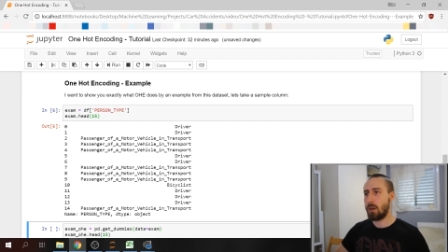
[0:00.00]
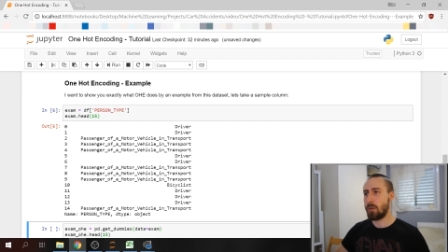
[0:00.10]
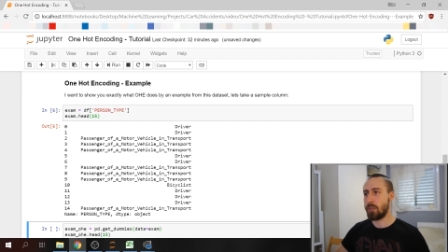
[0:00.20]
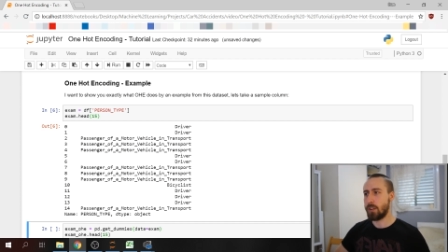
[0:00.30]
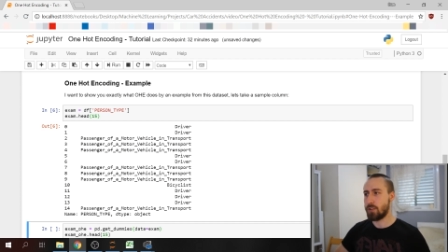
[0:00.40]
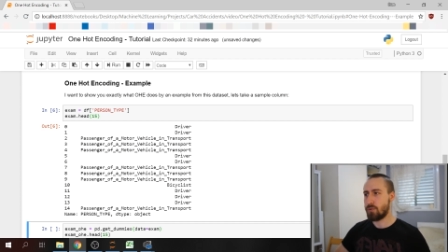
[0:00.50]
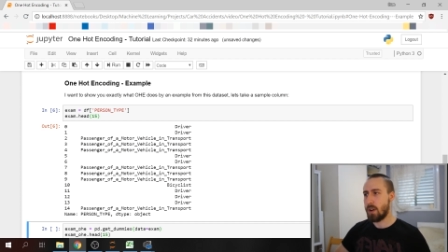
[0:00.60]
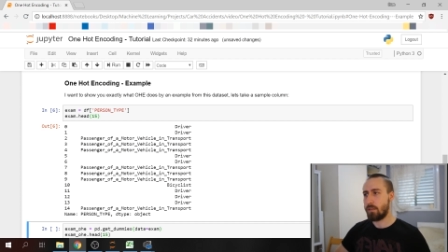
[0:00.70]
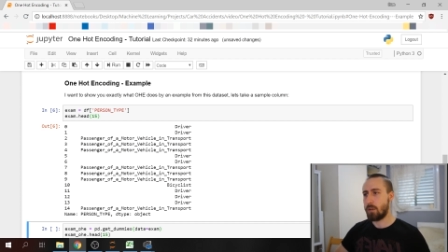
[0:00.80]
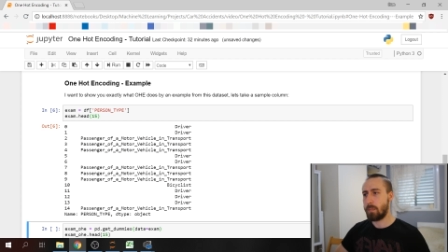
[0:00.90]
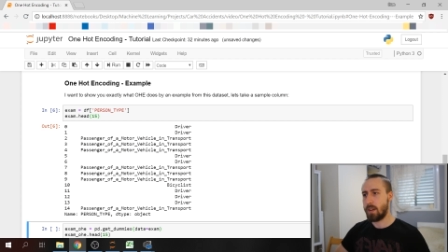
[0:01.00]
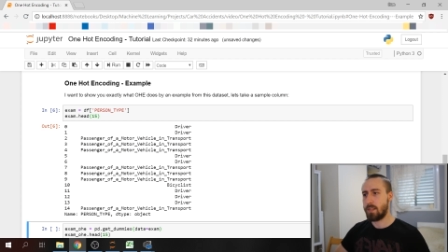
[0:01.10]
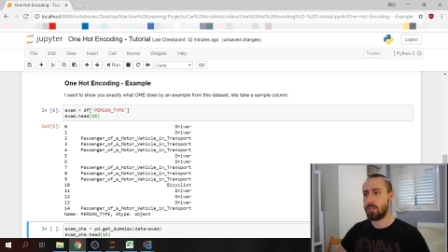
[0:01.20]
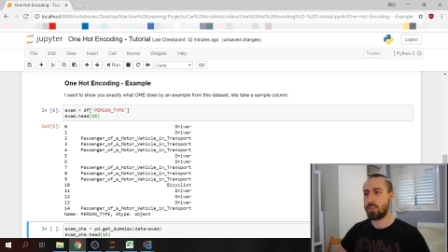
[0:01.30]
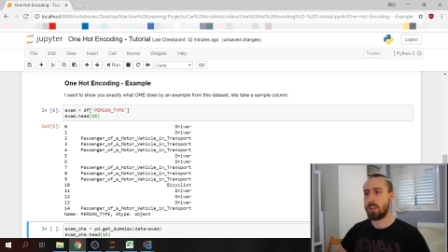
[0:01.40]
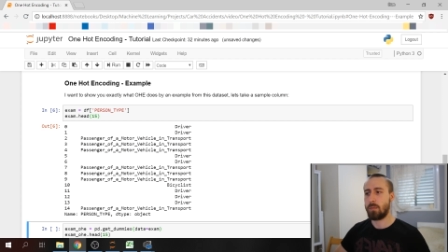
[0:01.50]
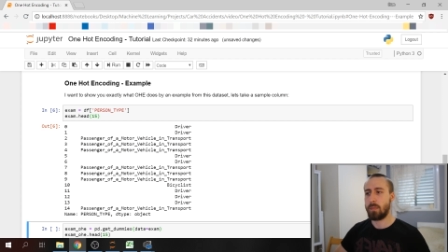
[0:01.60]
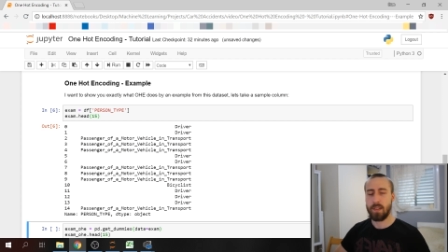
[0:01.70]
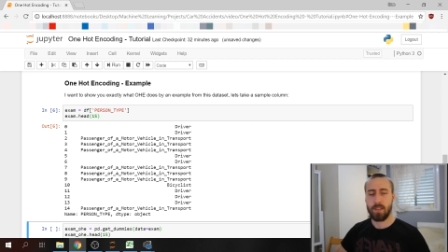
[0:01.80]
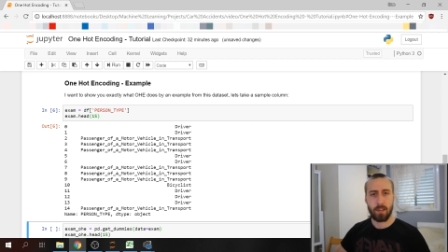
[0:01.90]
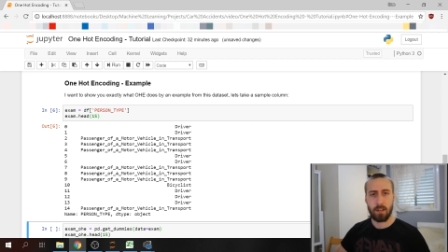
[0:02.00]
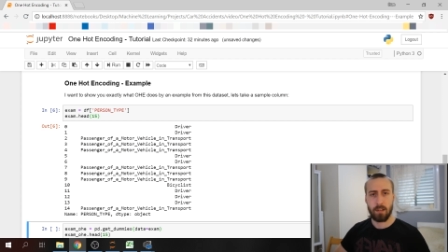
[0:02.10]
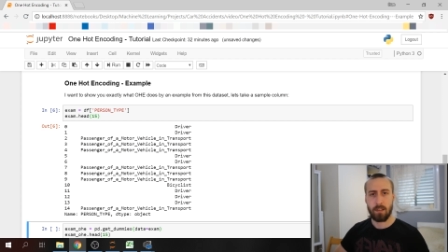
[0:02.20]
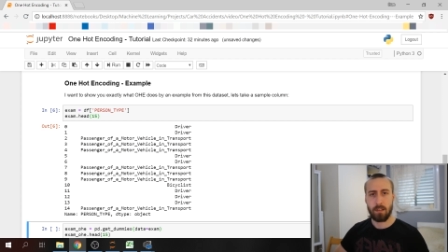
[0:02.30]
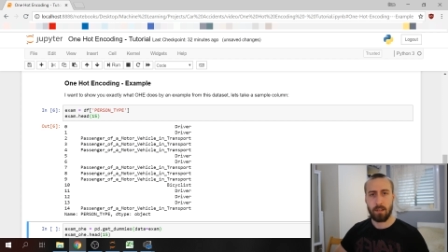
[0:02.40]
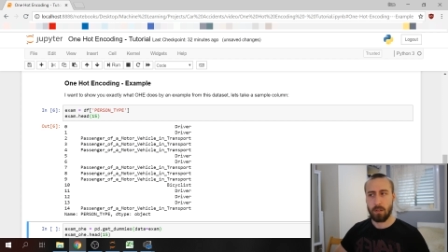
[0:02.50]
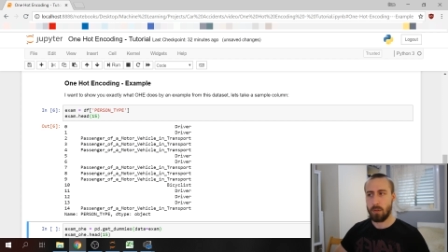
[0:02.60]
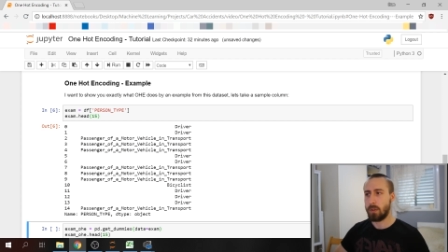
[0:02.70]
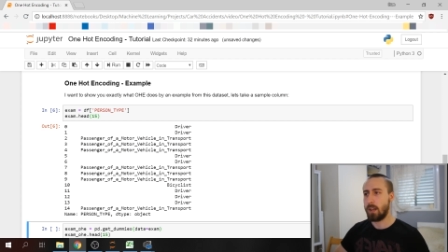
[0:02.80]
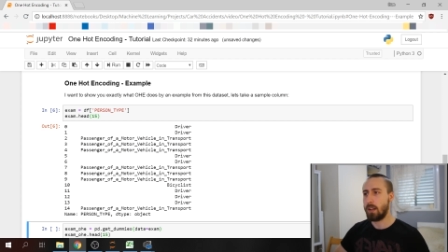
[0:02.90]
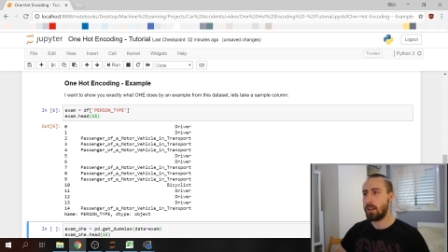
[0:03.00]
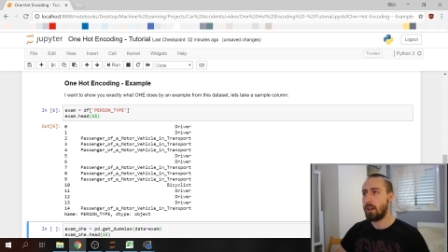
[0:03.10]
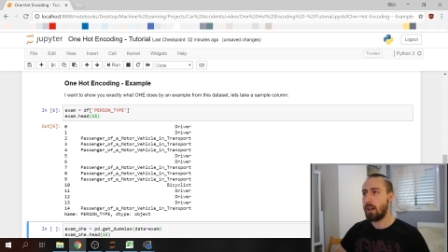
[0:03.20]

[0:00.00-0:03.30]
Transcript: was he a driver, passenger, bicyclist, okay?